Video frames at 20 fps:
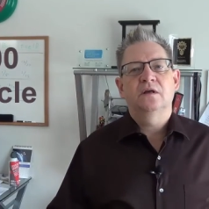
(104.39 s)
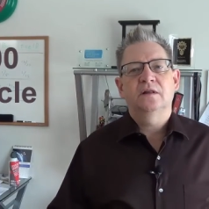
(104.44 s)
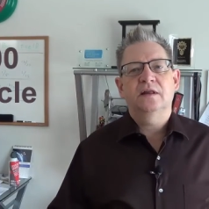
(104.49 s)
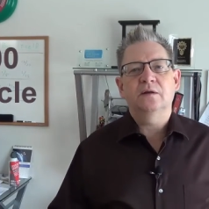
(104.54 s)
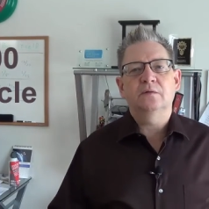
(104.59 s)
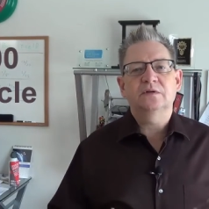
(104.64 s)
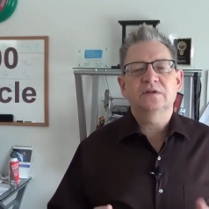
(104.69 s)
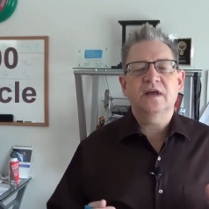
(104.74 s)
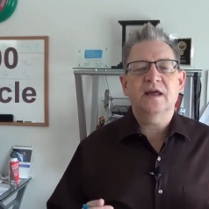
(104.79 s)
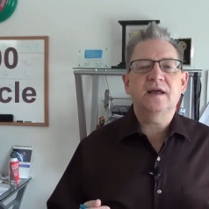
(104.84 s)

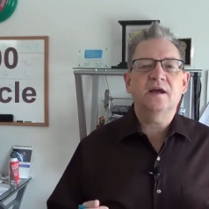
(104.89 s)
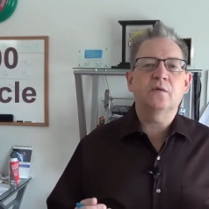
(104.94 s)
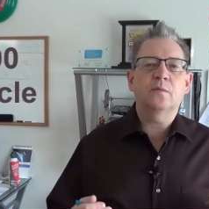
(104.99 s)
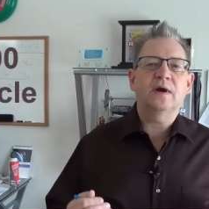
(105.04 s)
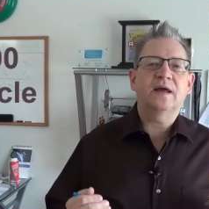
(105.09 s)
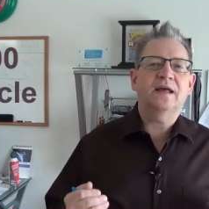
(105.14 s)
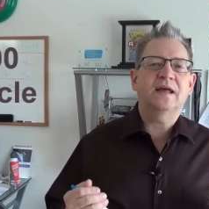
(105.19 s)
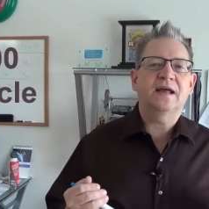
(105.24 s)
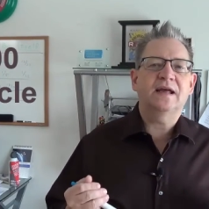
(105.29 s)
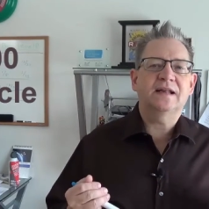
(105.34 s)
they will take
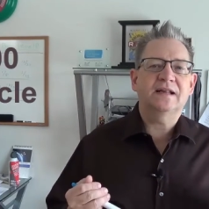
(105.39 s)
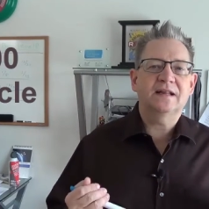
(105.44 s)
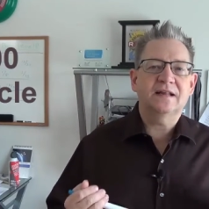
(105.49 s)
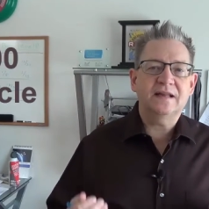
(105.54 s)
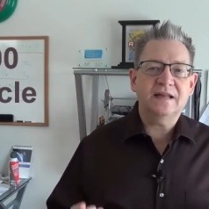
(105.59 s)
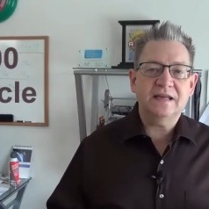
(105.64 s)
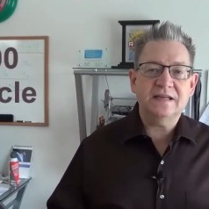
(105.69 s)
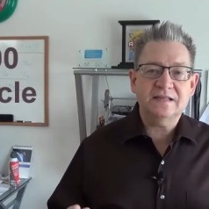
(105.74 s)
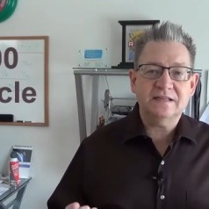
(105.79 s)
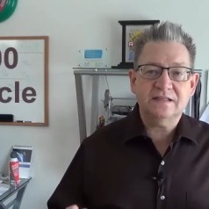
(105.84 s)
away at
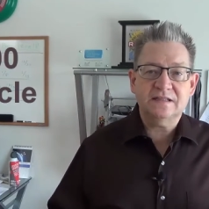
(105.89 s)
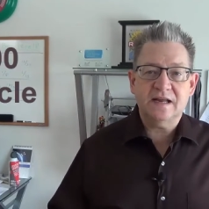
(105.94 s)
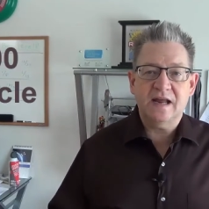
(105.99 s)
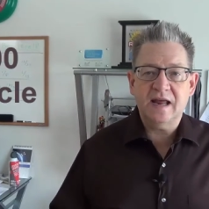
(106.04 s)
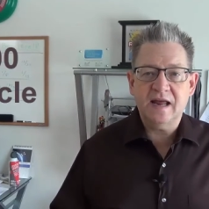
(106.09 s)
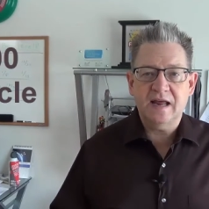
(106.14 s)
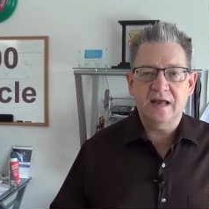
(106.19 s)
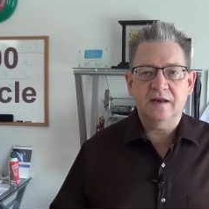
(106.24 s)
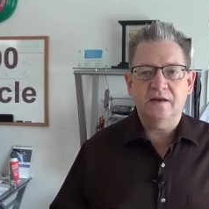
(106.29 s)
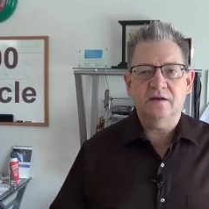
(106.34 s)
least
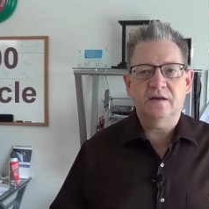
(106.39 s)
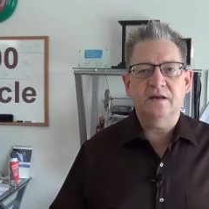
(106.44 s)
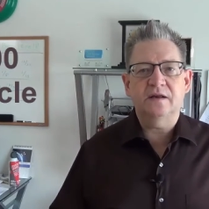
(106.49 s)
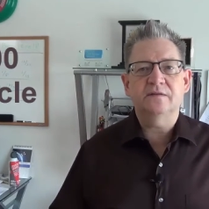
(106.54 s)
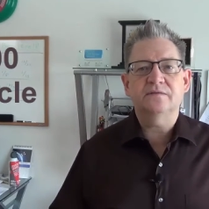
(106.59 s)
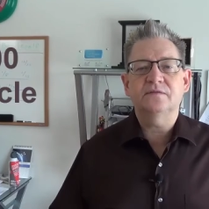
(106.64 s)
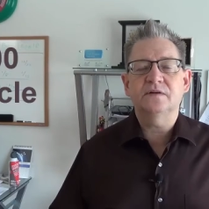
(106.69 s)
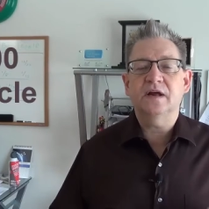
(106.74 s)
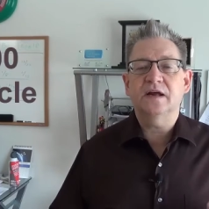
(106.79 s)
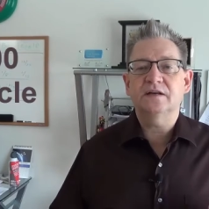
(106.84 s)
10,
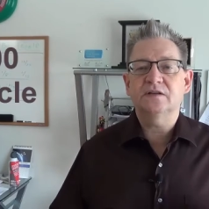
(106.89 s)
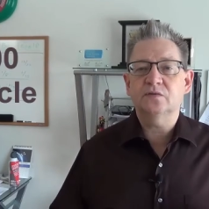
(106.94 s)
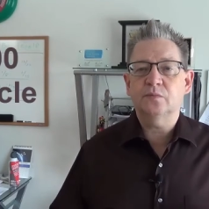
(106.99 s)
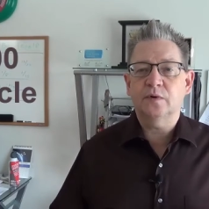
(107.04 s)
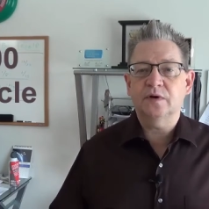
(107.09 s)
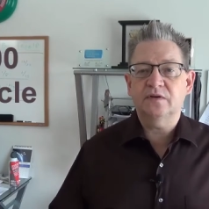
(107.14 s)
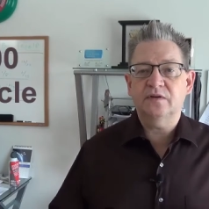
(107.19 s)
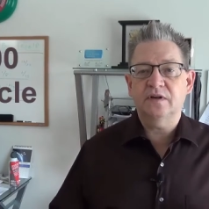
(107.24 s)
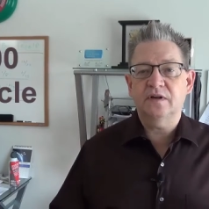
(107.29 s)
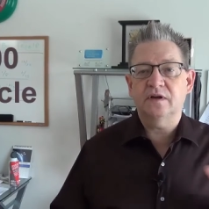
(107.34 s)
if not
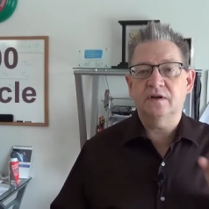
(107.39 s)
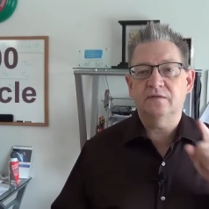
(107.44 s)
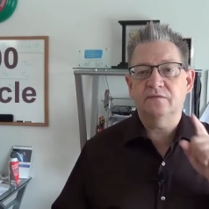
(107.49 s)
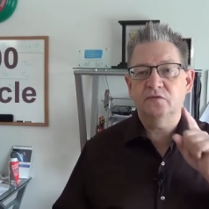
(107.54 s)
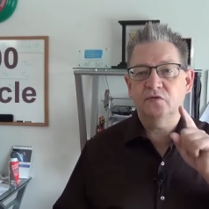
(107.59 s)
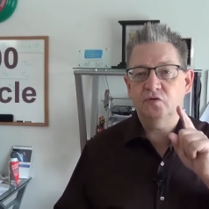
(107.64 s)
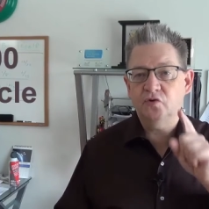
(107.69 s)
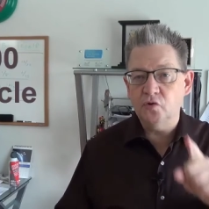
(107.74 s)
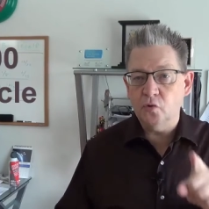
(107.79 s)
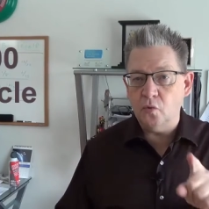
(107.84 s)
20
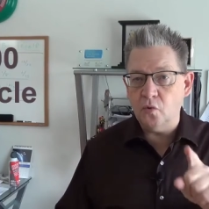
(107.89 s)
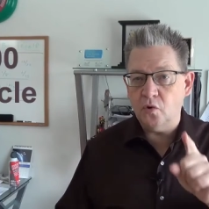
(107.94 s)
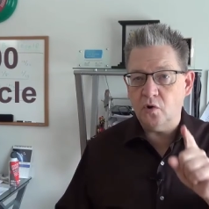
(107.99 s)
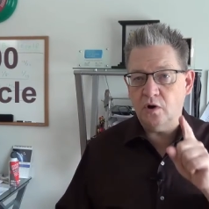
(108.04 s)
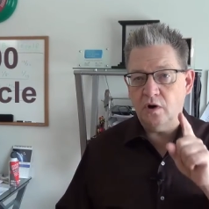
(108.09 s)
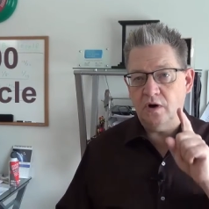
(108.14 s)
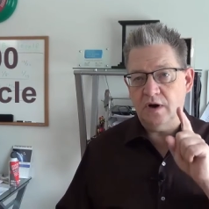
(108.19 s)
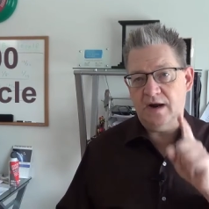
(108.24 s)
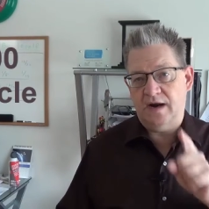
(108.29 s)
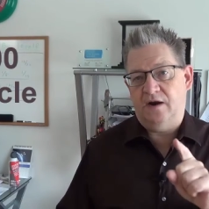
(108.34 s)
of
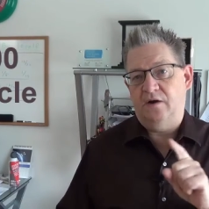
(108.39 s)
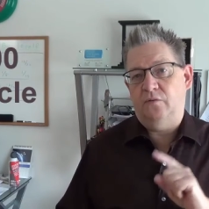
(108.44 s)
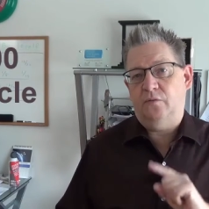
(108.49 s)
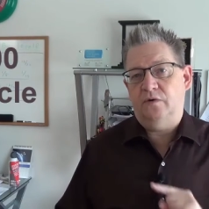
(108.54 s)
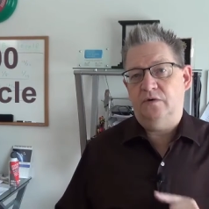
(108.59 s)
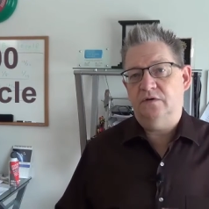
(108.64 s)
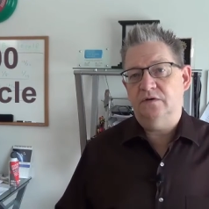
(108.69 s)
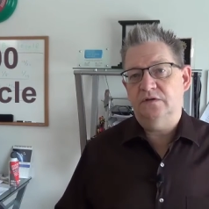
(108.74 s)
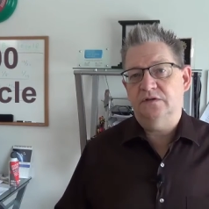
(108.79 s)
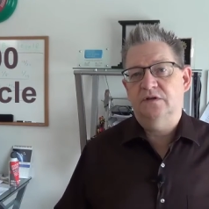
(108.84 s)
your
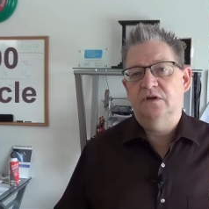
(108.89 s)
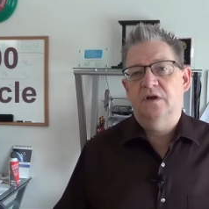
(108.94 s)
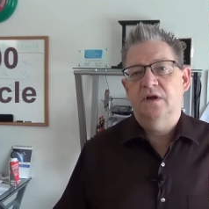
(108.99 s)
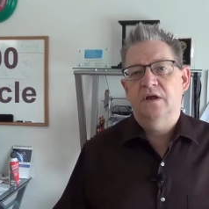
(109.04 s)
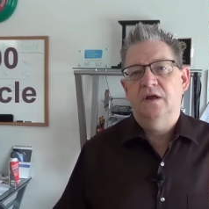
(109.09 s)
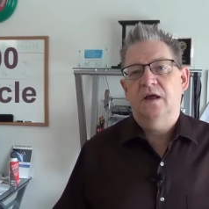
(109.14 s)
hours,